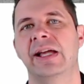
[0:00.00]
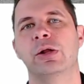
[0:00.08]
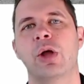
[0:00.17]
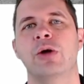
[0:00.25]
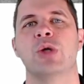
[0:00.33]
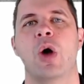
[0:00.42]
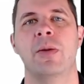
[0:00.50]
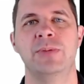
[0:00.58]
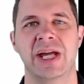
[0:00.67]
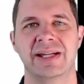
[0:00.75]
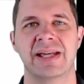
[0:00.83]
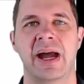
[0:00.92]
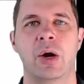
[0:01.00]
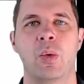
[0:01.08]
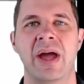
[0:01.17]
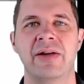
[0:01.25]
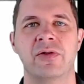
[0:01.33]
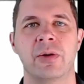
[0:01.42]
close objects are
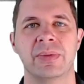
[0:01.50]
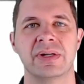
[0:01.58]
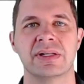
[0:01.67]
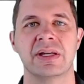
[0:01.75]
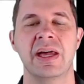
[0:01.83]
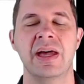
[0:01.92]
away from us.